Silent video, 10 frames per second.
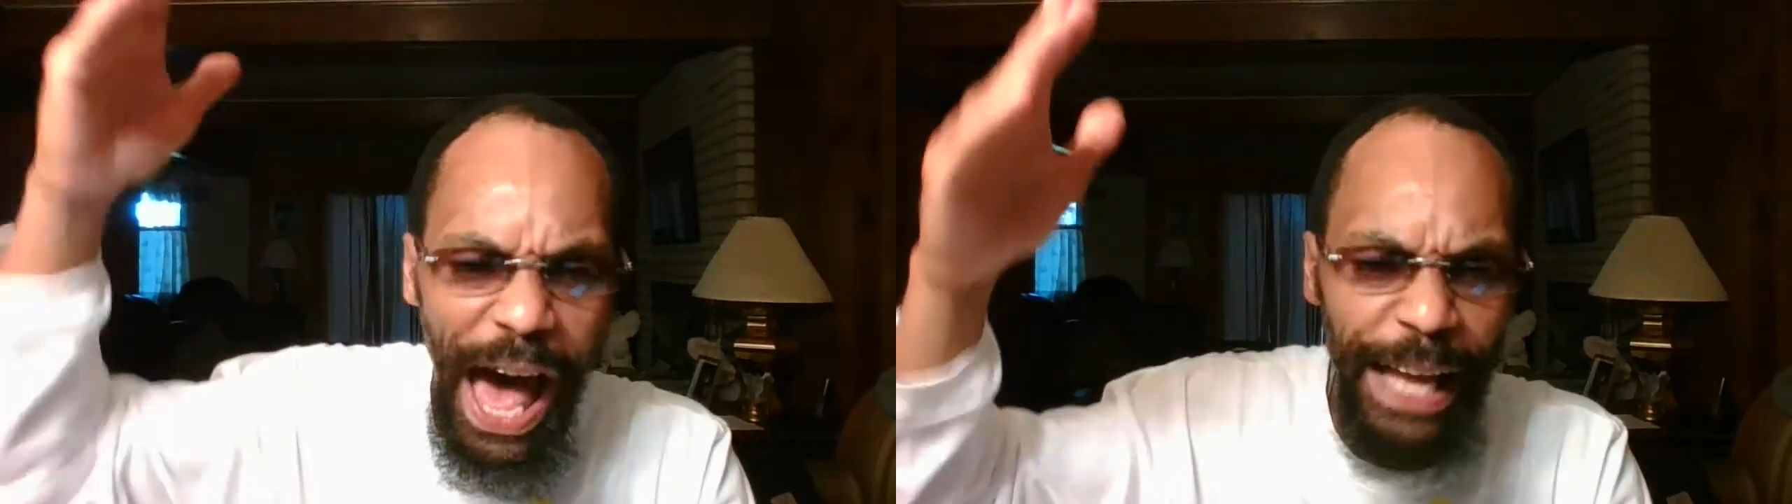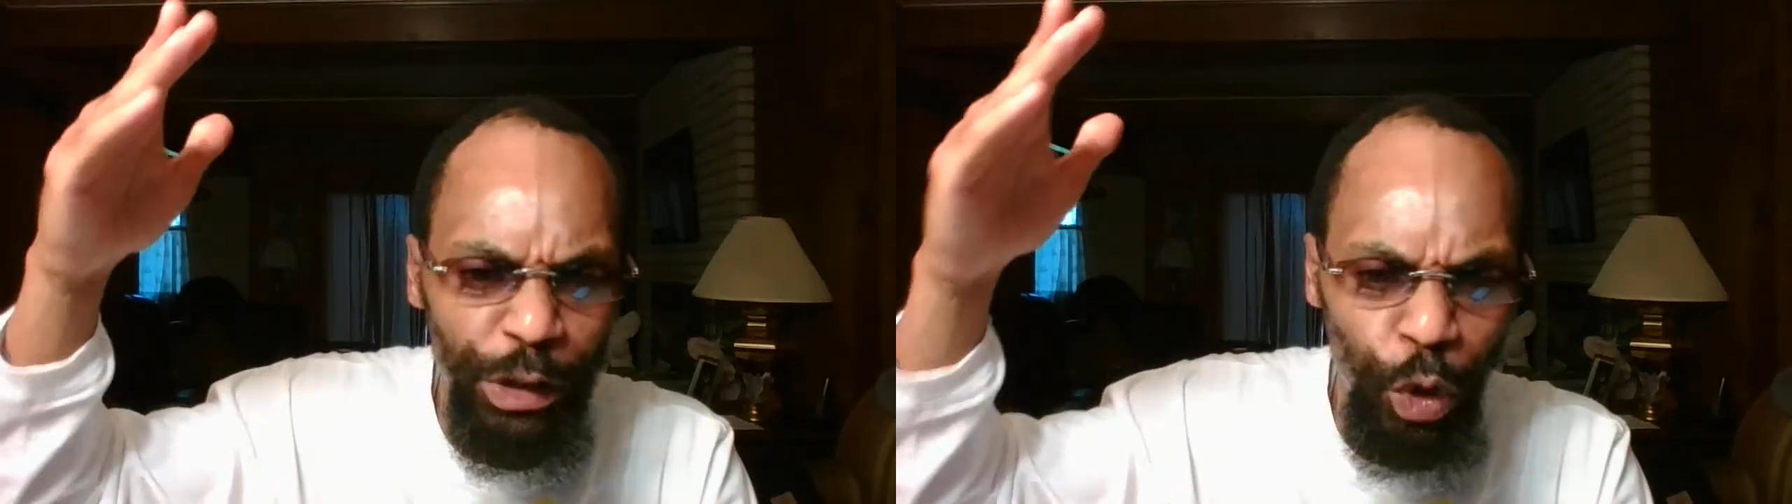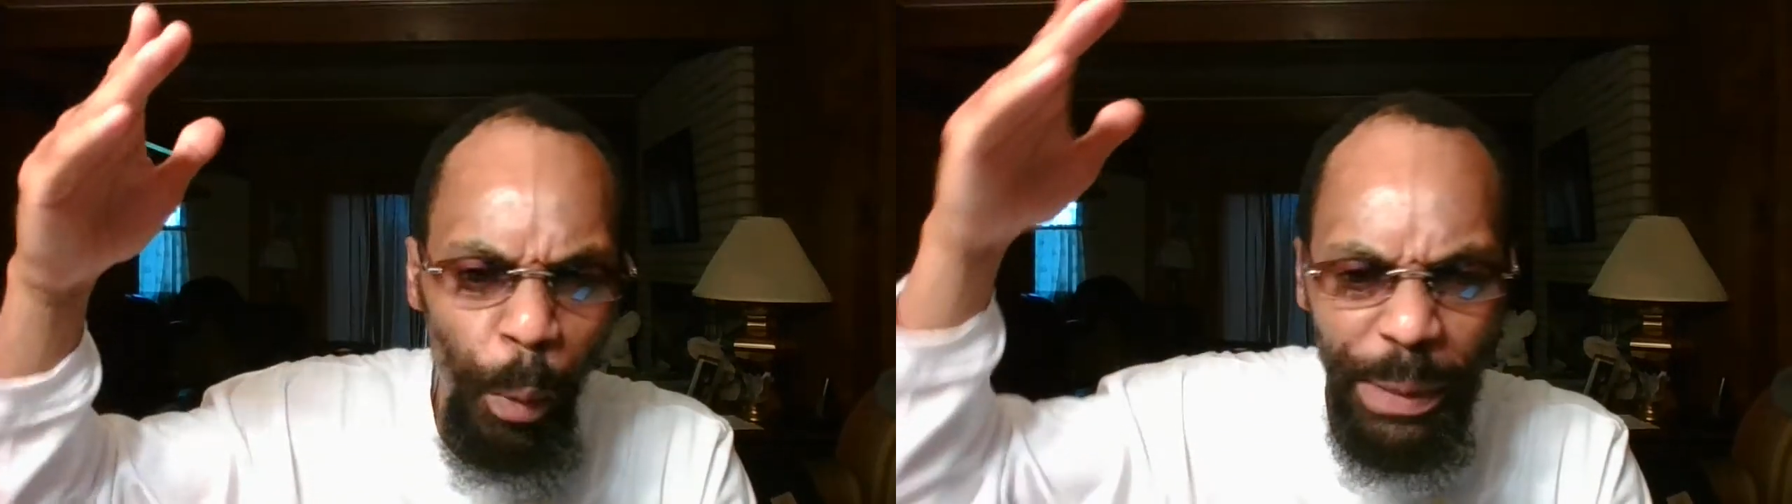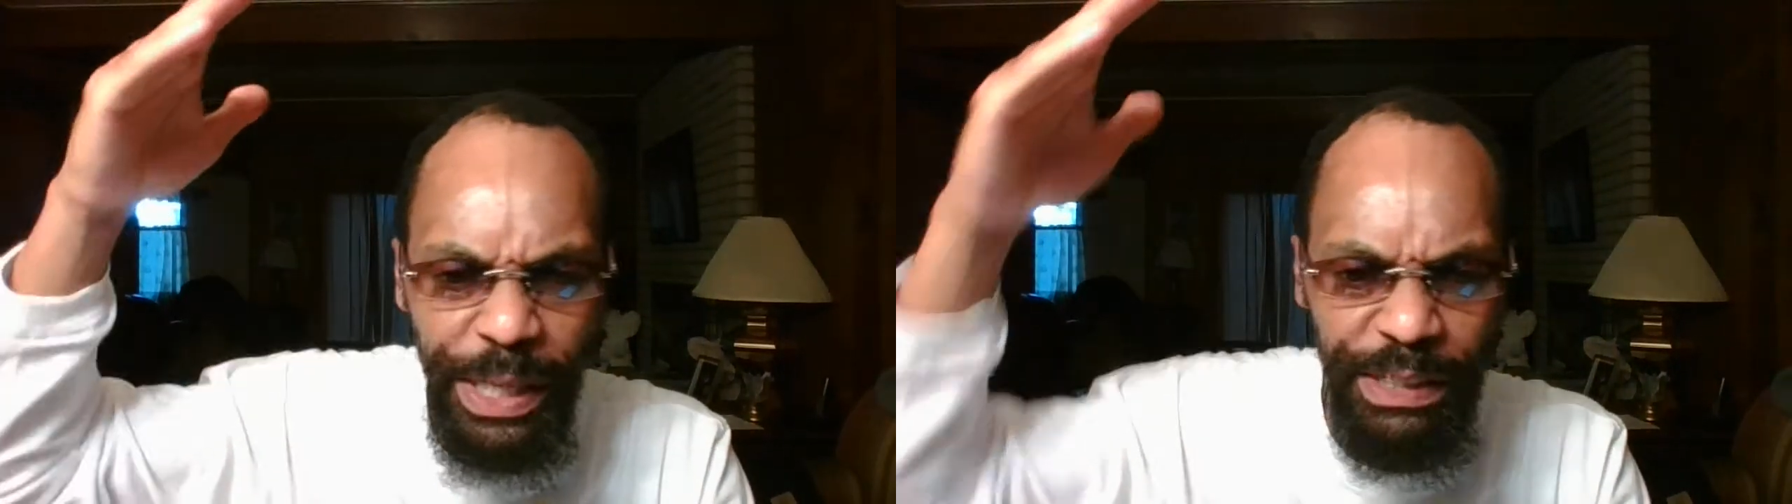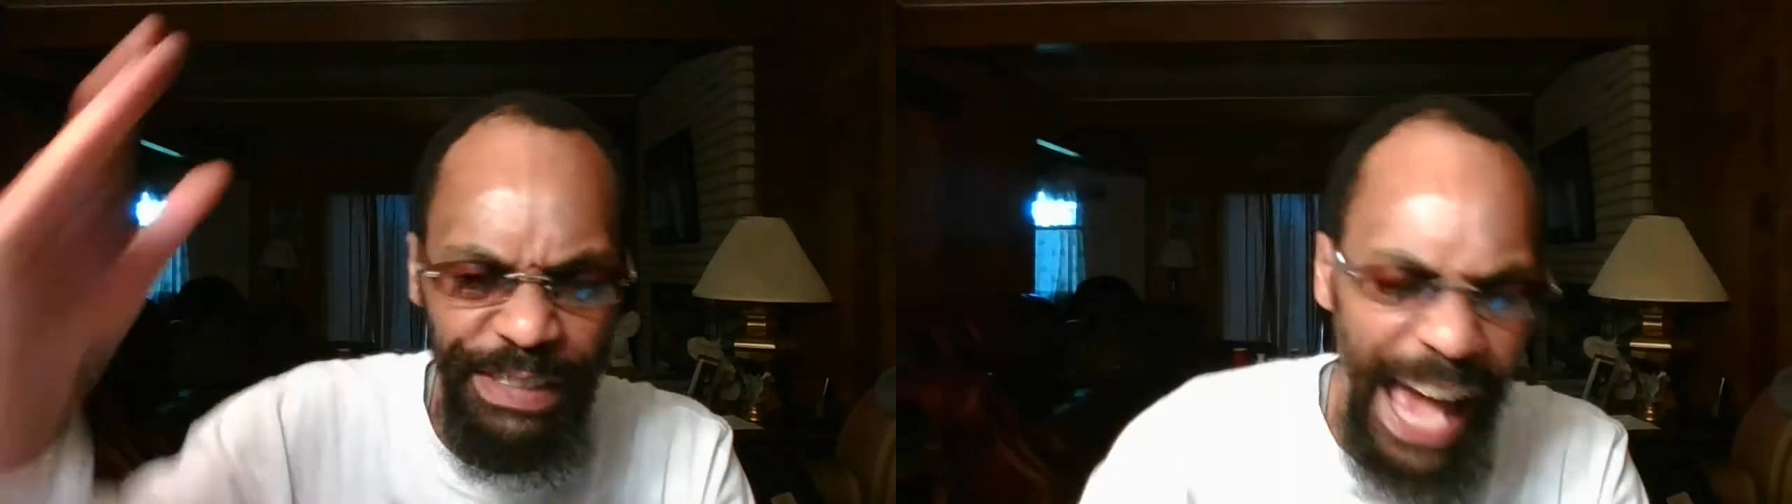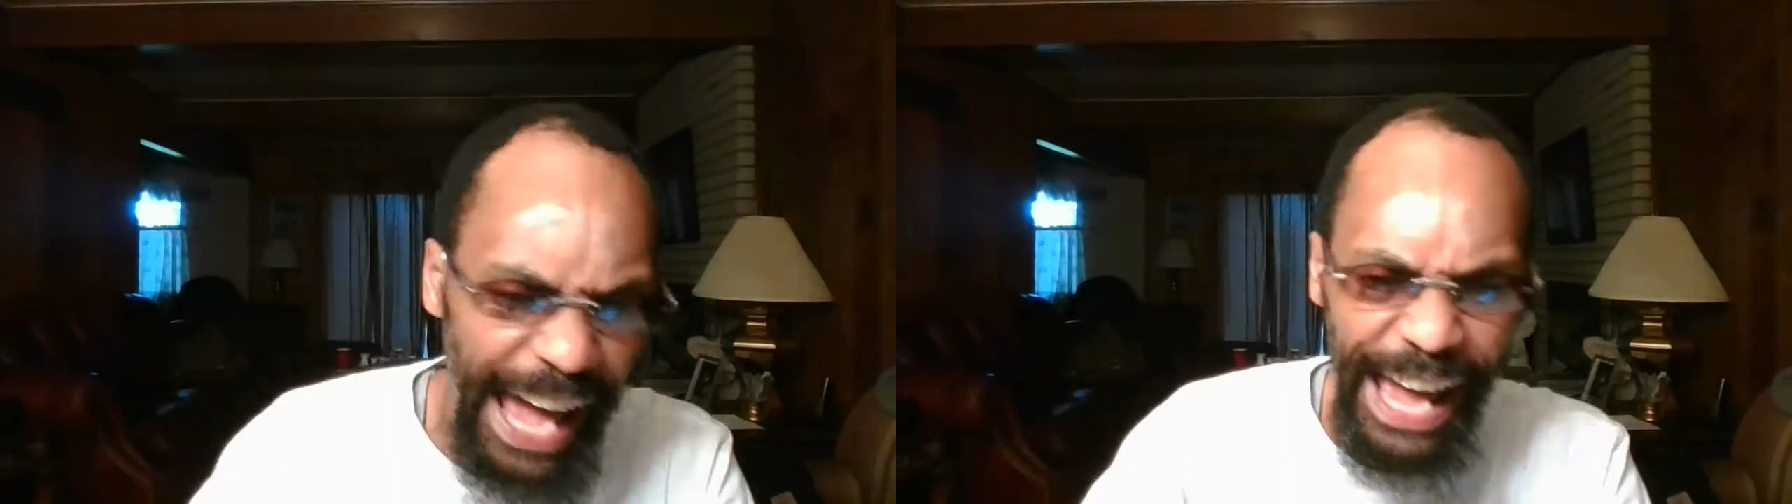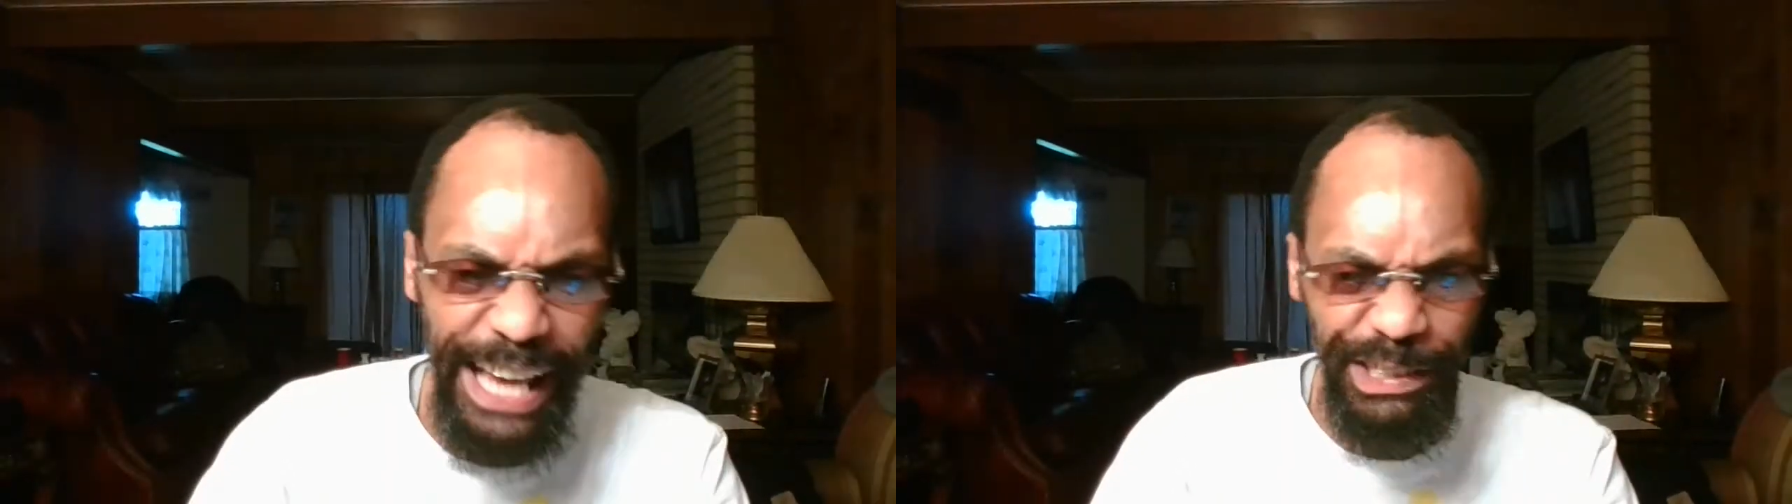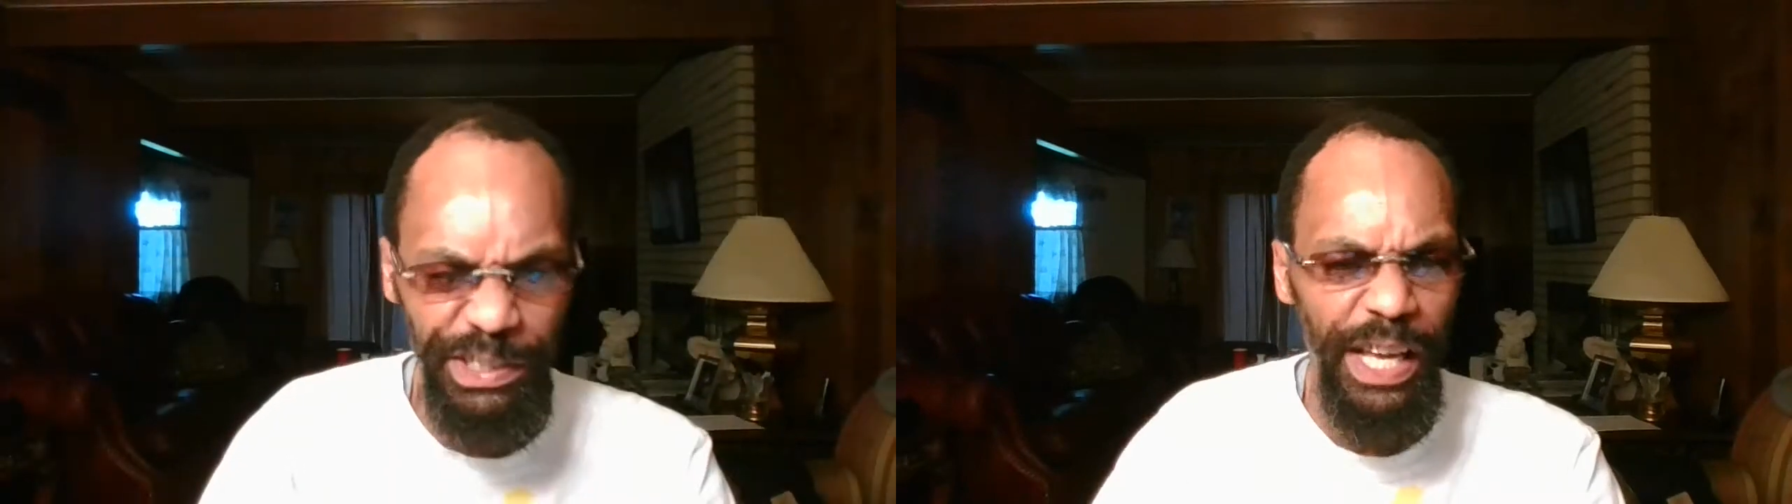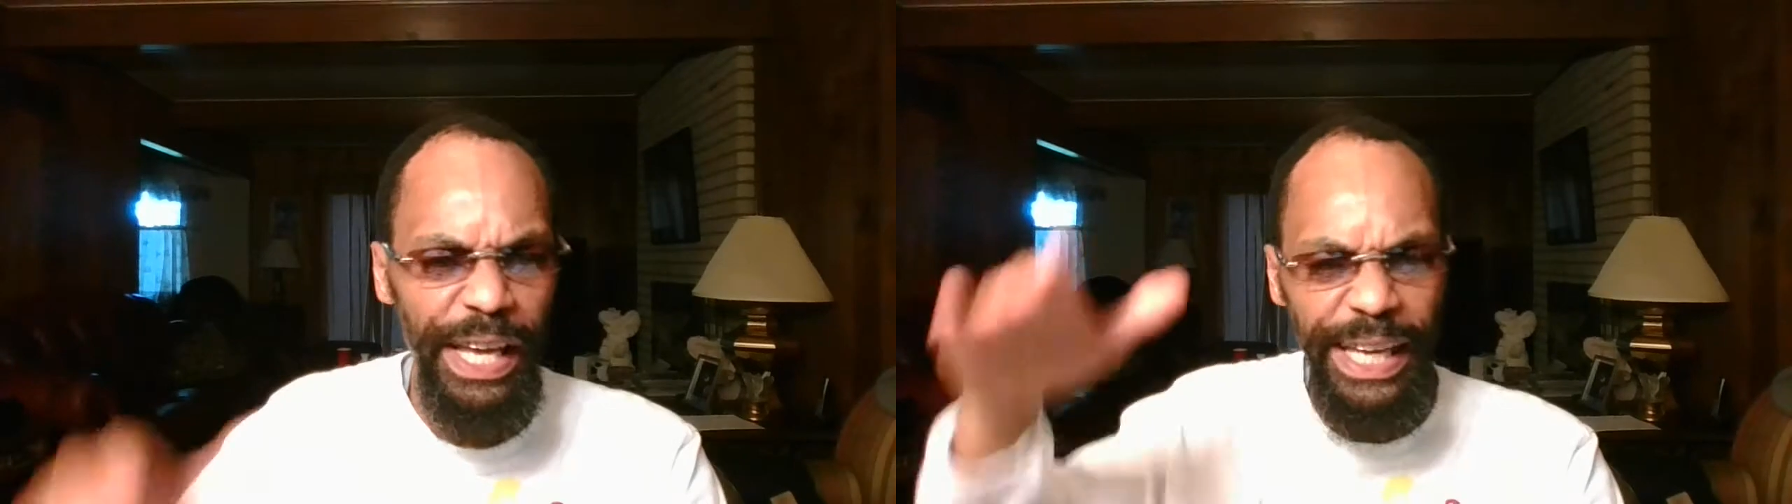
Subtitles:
Idumea's ass,